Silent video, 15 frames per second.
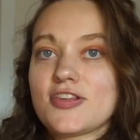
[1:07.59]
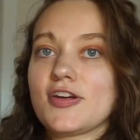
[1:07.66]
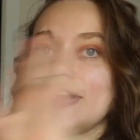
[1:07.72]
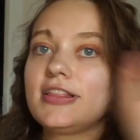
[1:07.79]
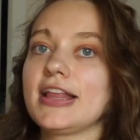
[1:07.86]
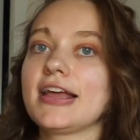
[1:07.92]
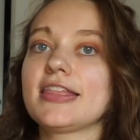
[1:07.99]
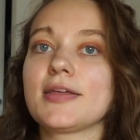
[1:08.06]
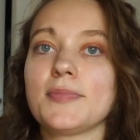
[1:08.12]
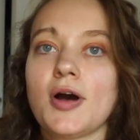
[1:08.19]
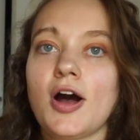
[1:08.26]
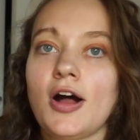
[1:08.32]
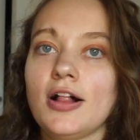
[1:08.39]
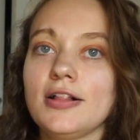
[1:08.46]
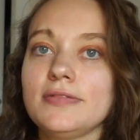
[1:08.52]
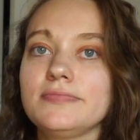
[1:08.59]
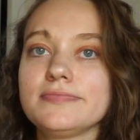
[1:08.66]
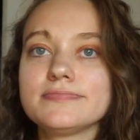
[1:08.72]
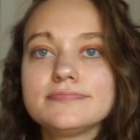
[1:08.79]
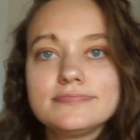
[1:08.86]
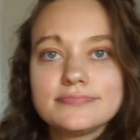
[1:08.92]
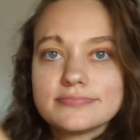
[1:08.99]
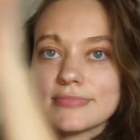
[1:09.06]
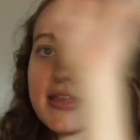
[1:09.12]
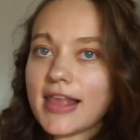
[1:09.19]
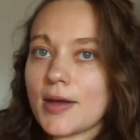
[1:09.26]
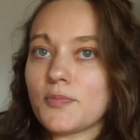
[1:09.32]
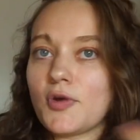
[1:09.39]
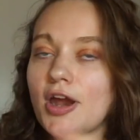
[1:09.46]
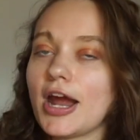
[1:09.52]
So I'll link them all
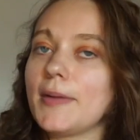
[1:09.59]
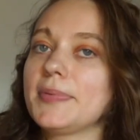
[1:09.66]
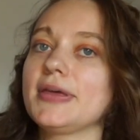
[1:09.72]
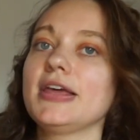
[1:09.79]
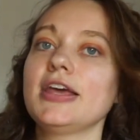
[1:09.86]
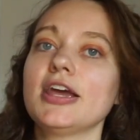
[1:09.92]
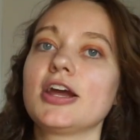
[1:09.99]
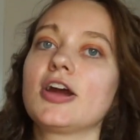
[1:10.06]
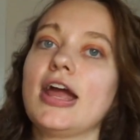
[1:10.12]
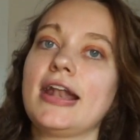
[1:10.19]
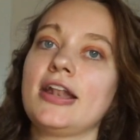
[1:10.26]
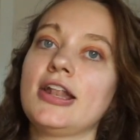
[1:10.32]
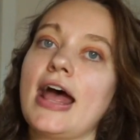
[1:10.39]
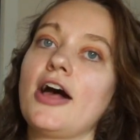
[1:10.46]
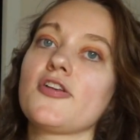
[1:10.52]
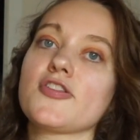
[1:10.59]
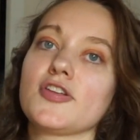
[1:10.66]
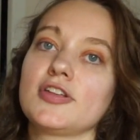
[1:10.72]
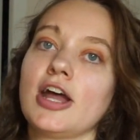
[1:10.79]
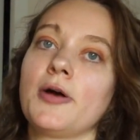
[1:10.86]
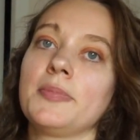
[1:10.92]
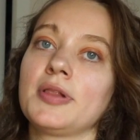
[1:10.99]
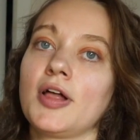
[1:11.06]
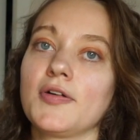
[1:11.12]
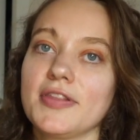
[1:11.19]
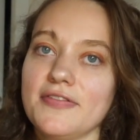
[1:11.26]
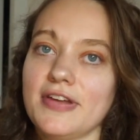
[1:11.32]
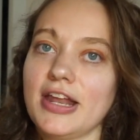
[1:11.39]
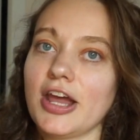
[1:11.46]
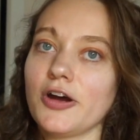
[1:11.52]
somewhere up here and also down below in the
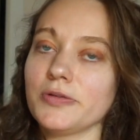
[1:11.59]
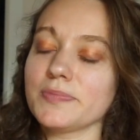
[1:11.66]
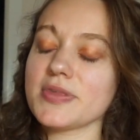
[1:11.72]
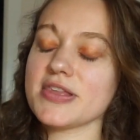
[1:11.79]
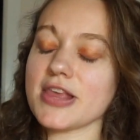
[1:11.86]
video.